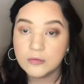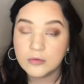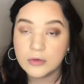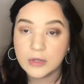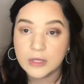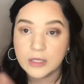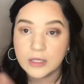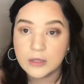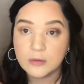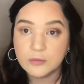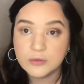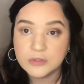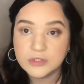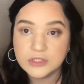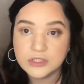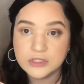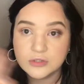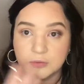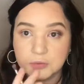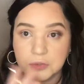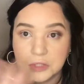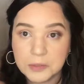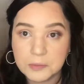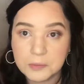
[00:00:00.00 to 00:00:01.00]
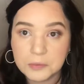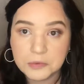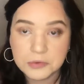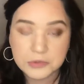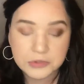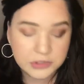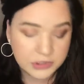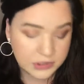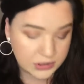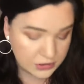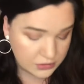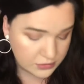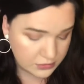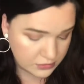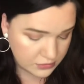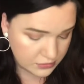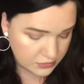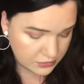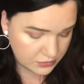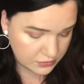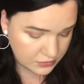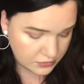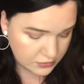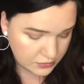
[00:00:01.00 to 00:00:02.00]
like windshield wipers,
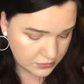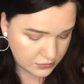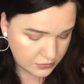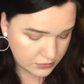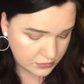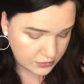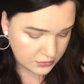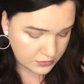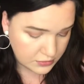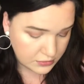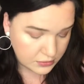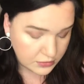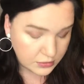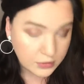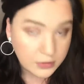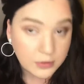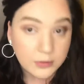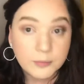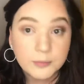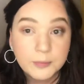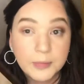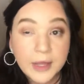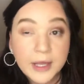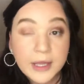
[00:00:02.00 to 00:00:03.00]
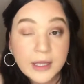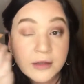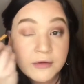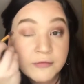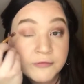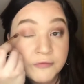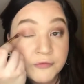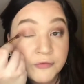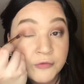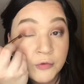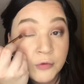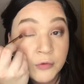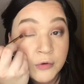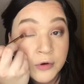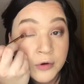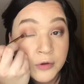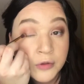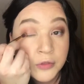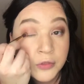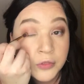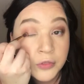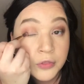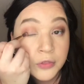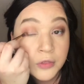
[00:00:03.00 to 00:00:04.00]
back and forth.
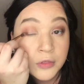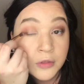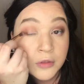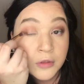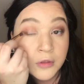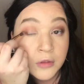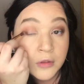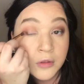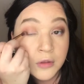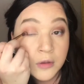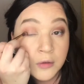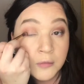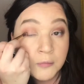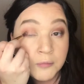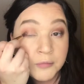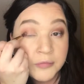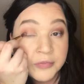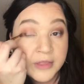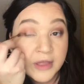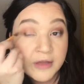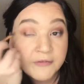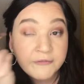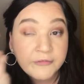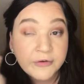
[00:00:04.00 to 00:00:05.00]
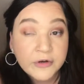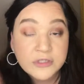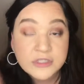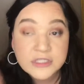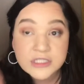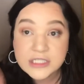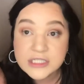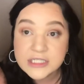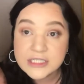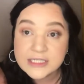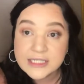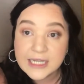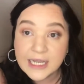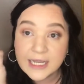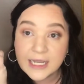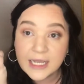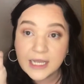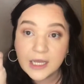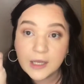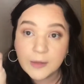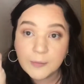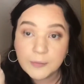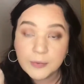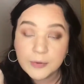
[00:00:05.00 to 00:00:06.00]
That first
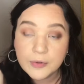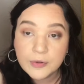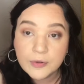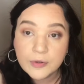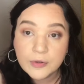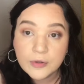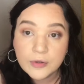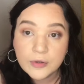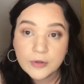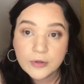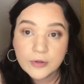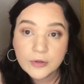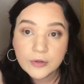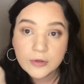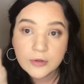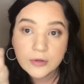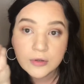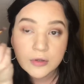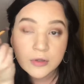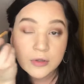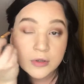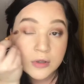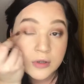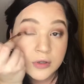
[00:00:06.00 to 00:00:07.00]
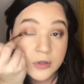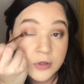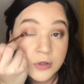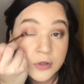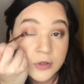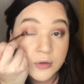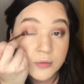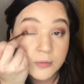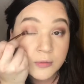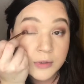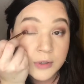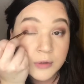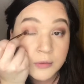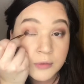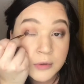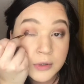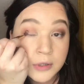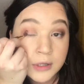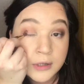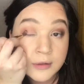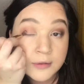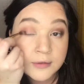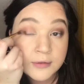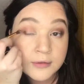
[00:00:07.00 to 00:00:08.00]
stamp, you want to
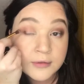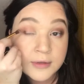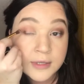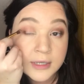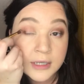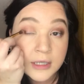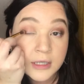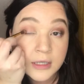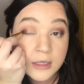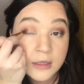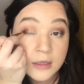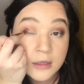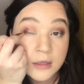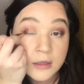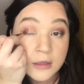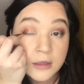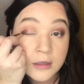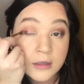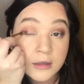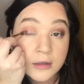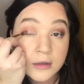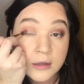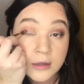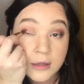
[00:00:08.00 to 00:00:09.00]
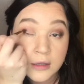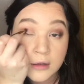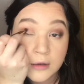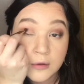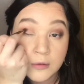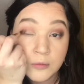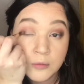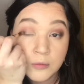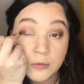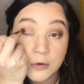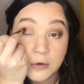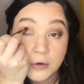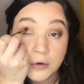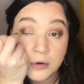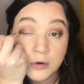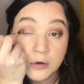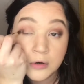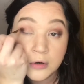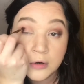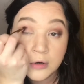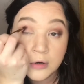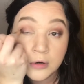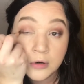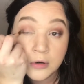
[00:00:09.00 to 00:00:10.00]
really stick it in that corner
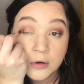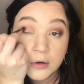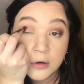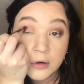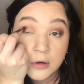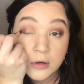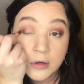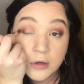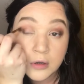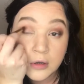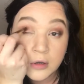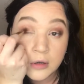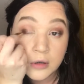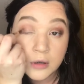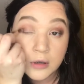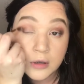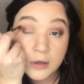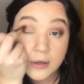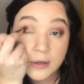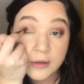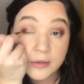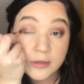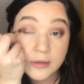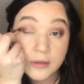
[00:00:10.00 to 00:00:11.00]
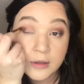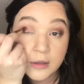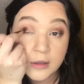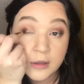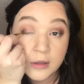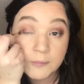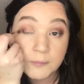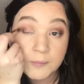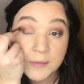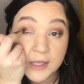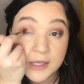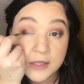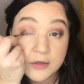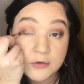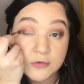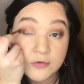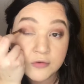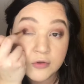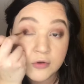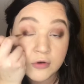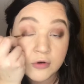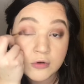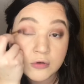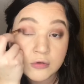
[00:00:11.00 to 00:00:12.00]
and then make your
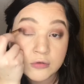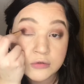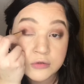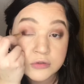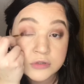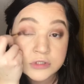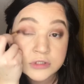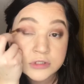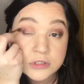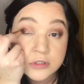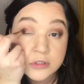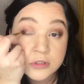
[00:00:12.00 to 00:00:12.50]
circles.